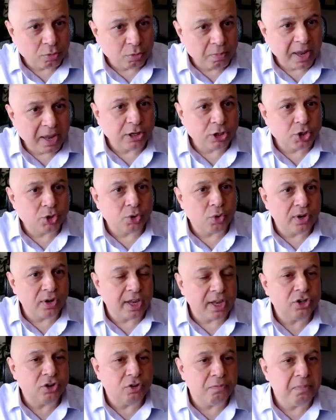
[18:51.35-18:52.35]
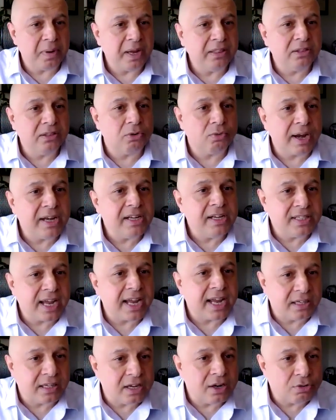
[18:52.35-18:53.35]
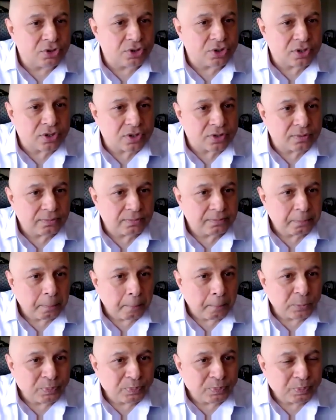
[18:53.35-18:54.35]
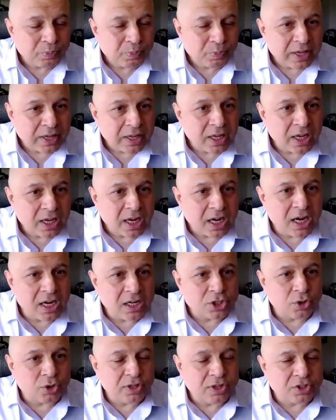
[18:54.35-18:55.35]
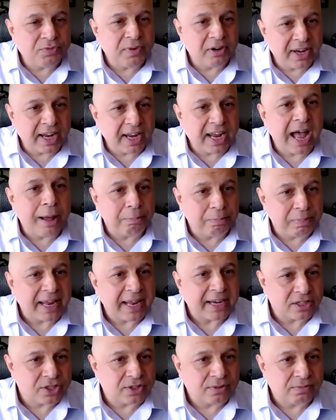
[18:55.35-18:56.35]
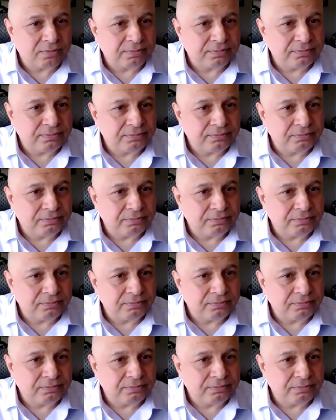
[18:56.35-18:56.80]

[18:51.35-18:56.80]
to make sure that you've made the right diagnosis. So it's very complex.